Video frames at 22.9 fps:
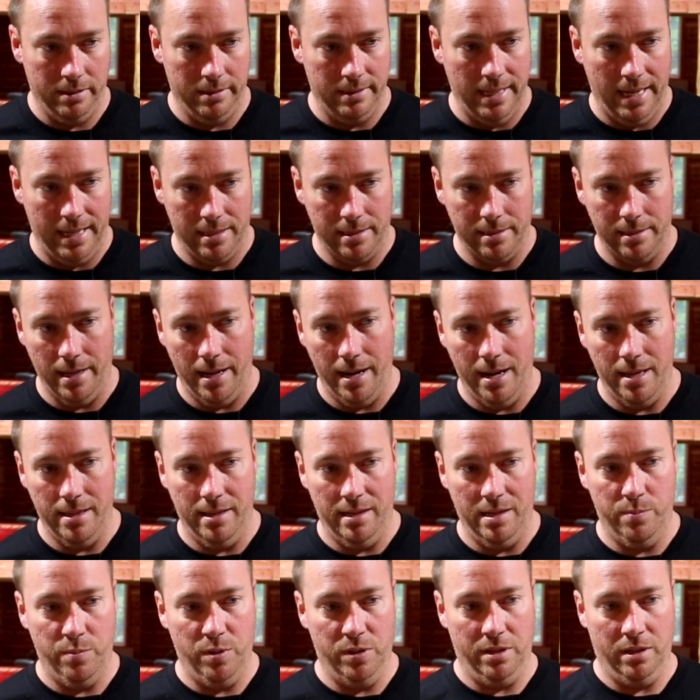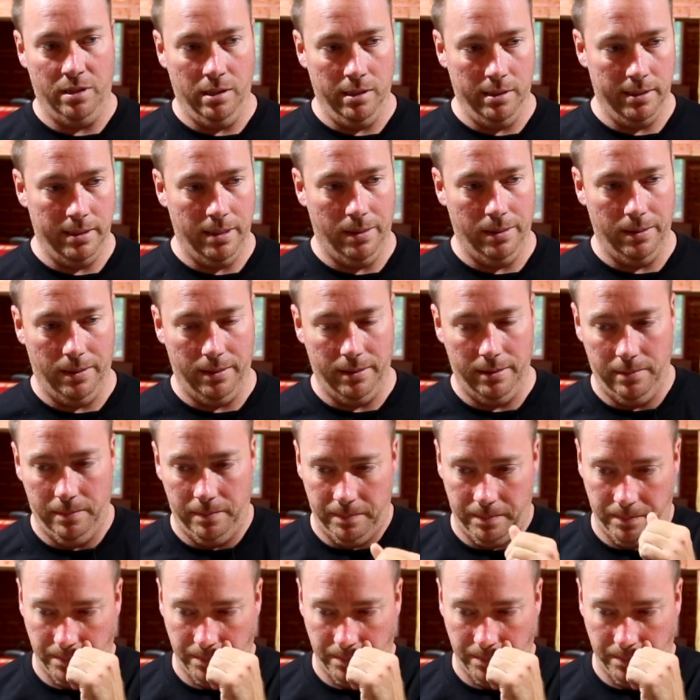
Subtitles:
the next day, then you put the clear coat on it.